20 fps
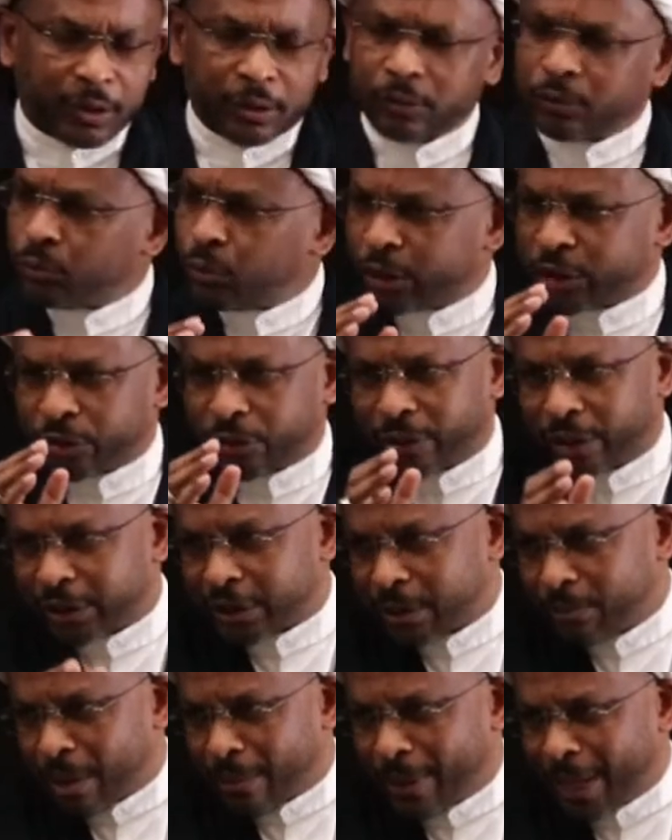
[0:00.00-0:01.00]
Whether it's
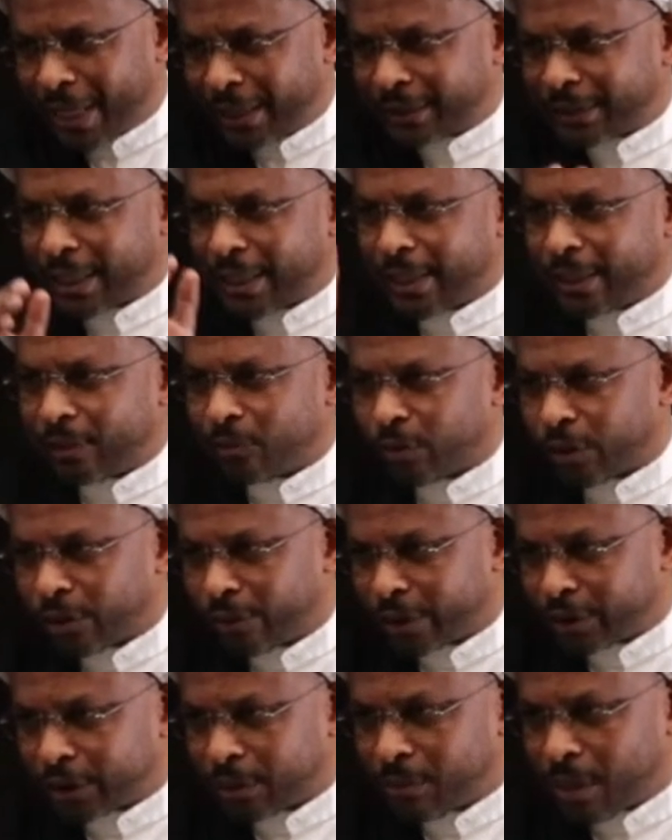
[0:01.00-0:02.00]
Imam Hassan, whether
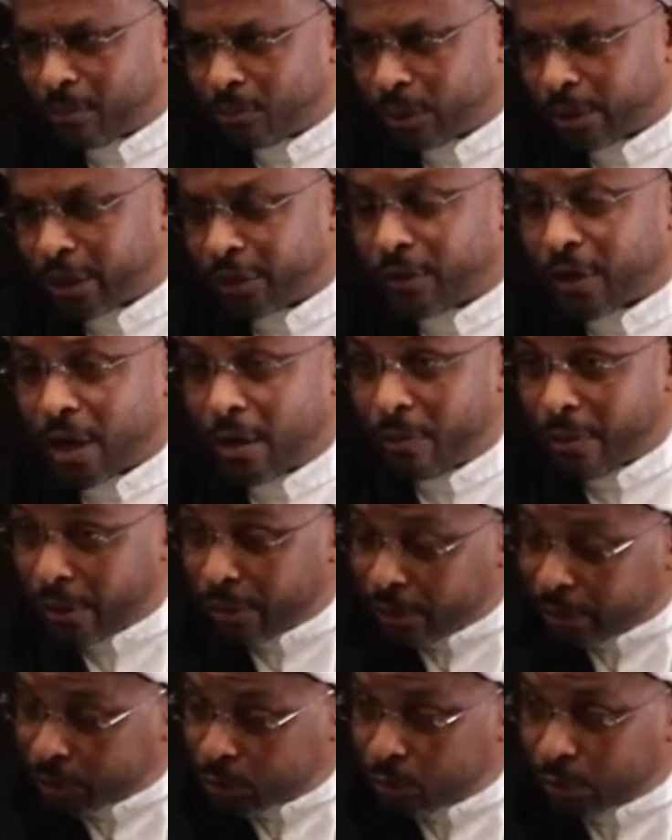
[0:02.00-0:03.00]
it's Imam Rida,
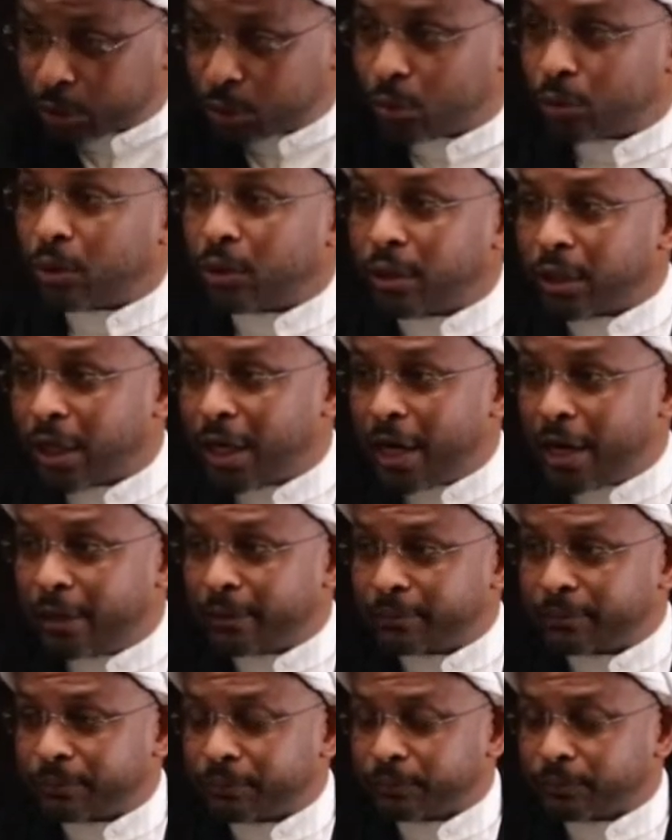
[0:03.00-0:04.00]
whether it's
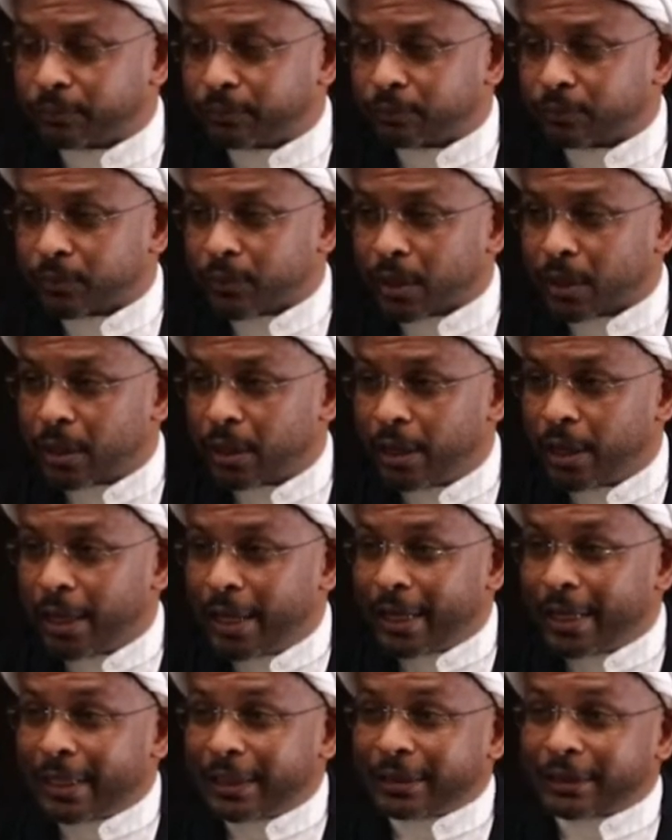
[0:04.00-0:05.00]
Rasulullah,
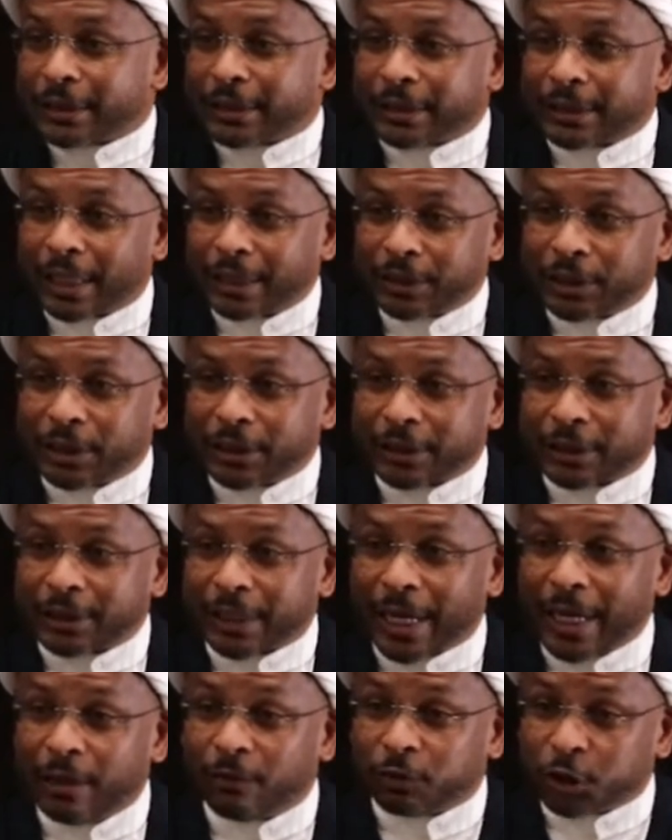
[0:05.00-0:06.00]
such a
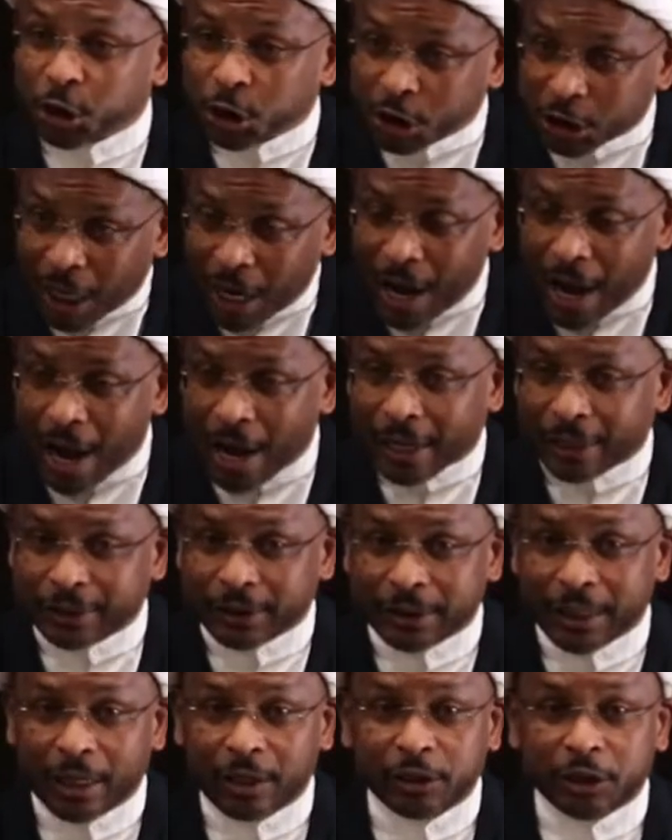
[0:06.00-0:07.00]
state of shock,
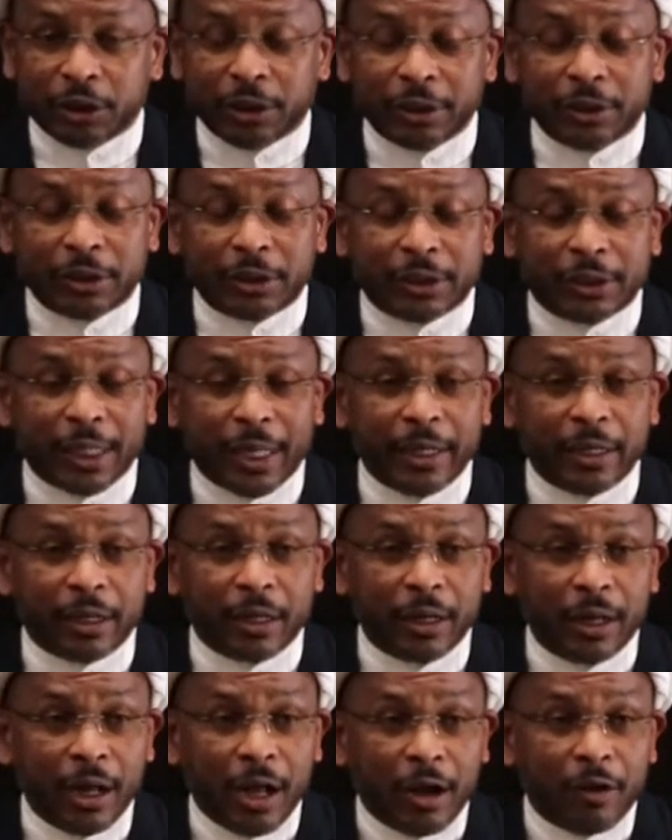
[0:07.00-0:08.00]
such a, such a state
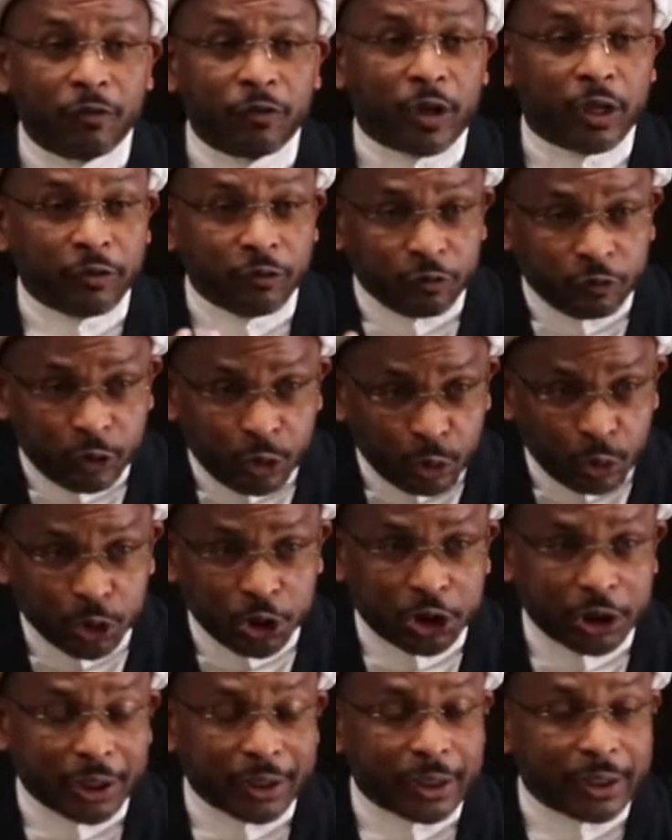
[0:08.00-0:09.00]
of
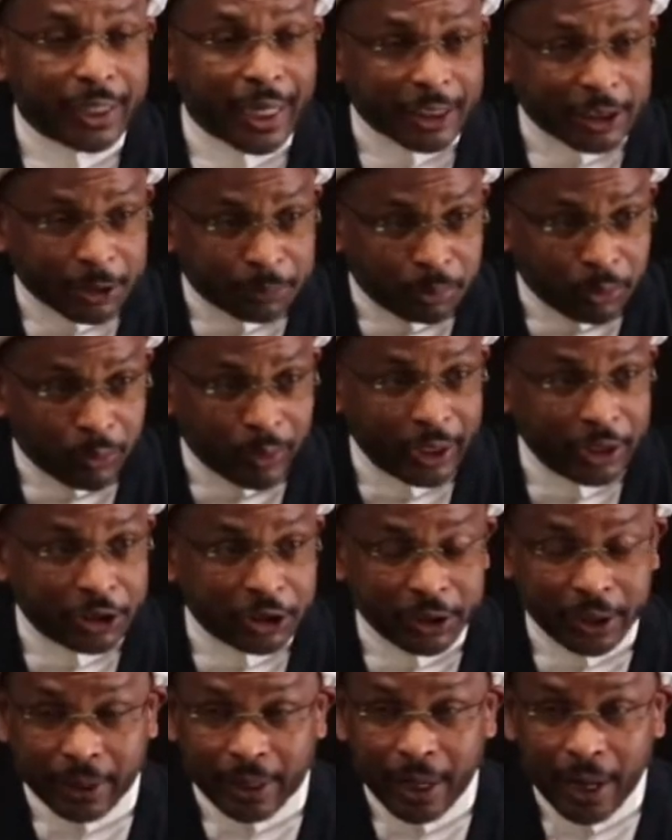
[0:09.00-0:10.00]
confusion,
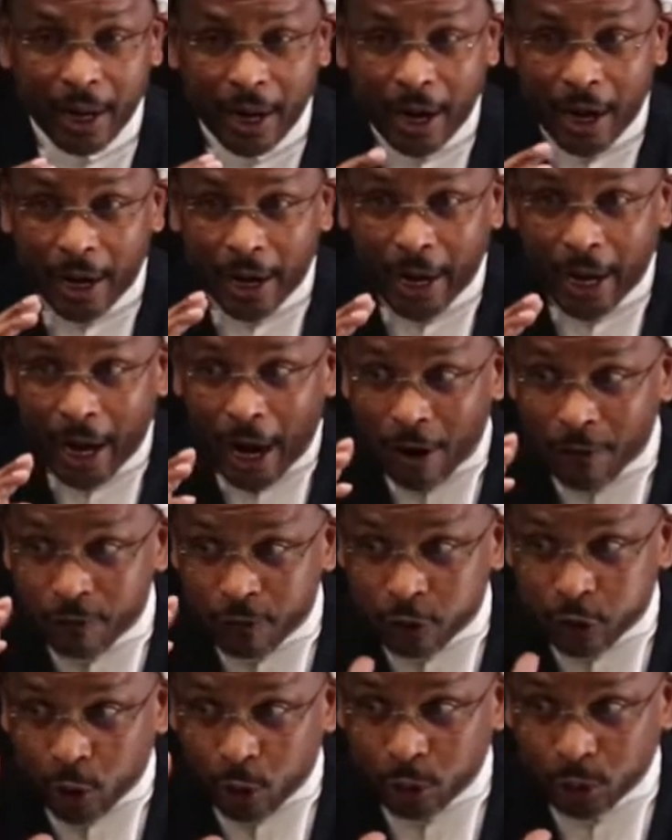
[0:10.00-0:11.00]
desperation
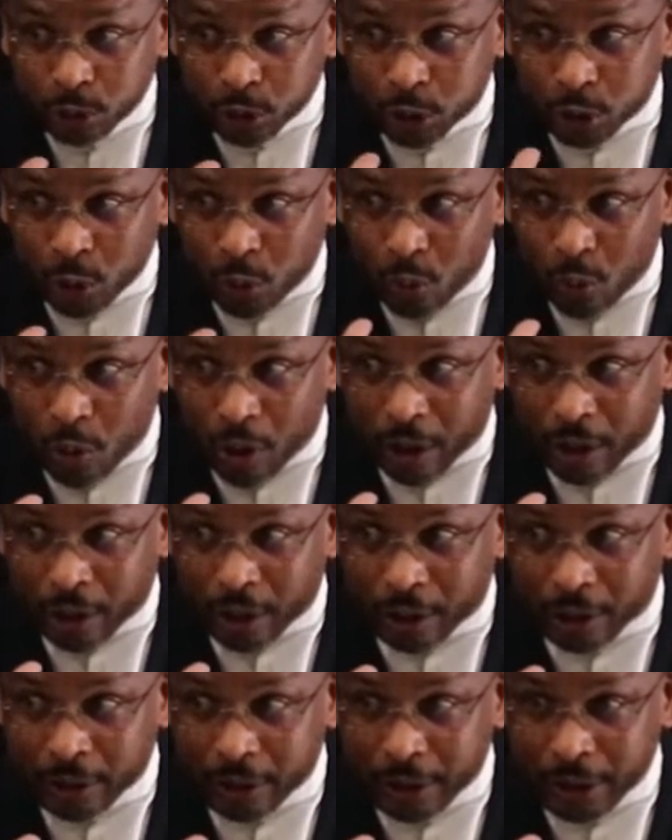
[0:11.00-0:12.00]
of those who
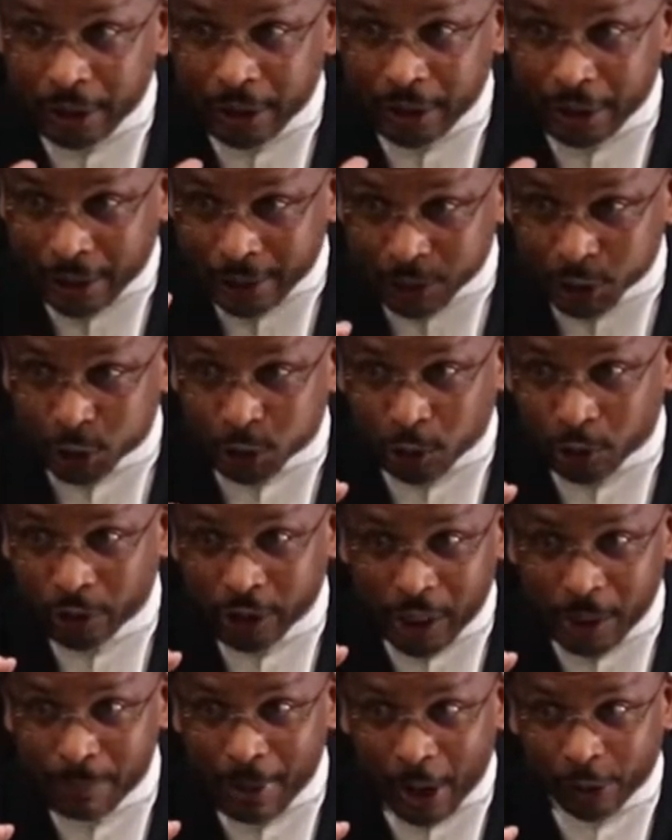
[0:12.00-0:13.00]
were
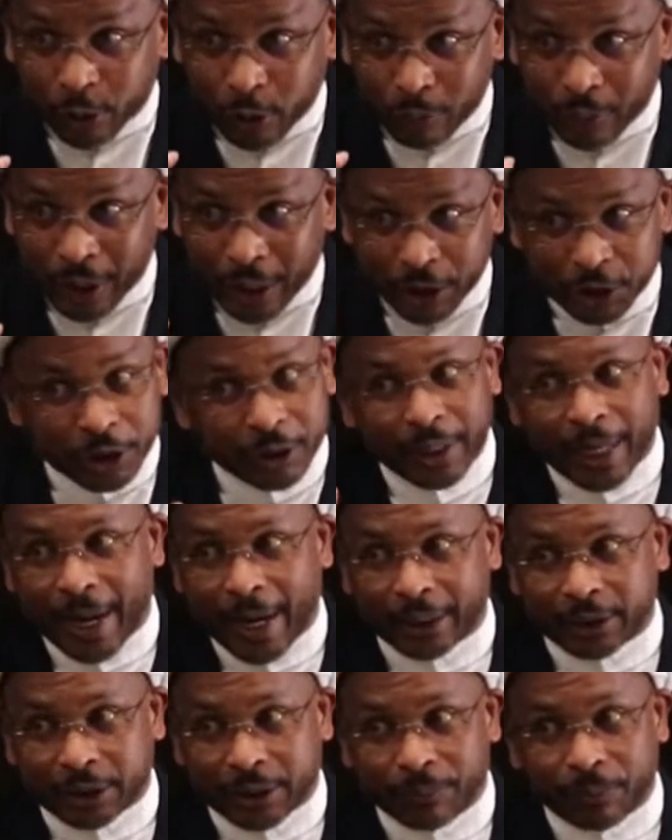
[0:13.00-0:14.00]
concerned about the religion, they
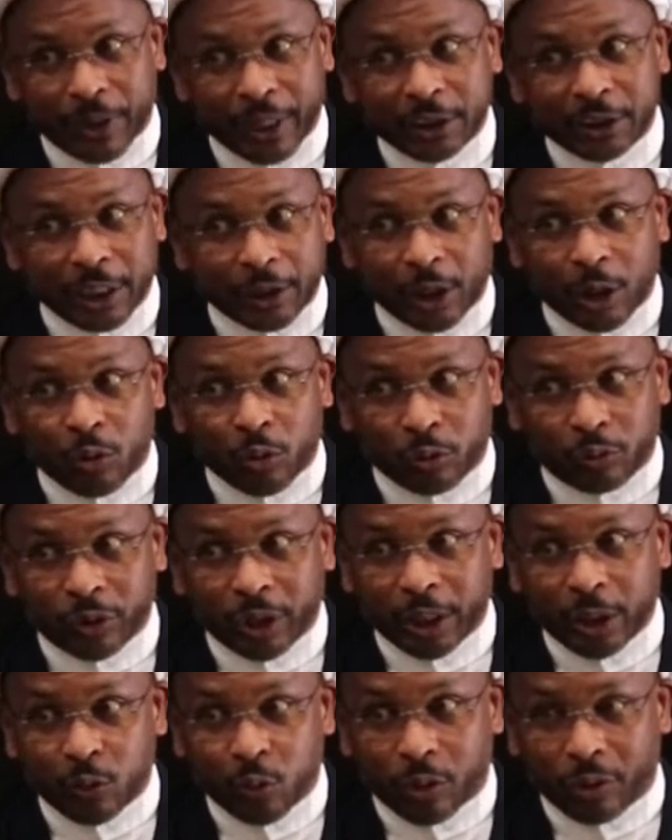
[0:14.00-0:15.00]
had some things that they were
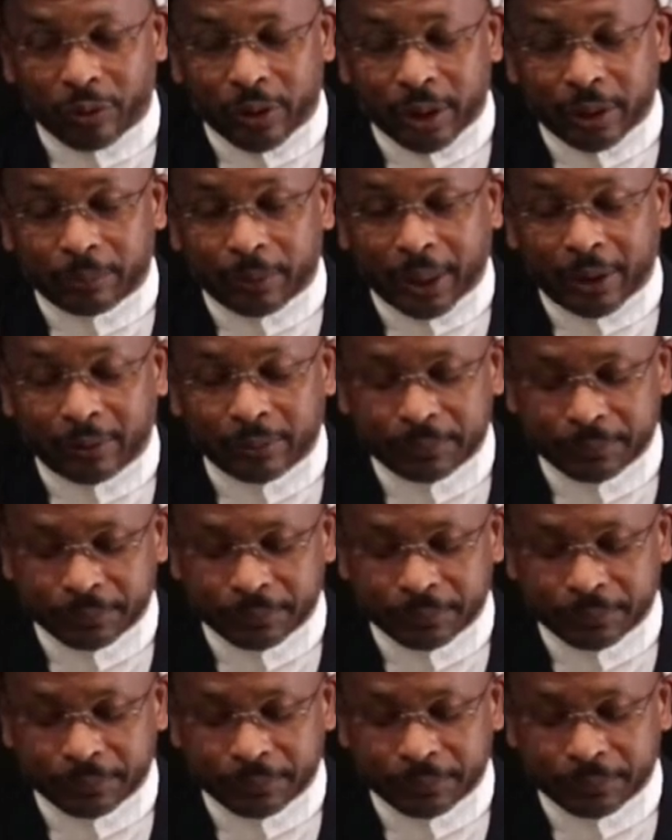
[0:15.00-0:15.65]
really worried about.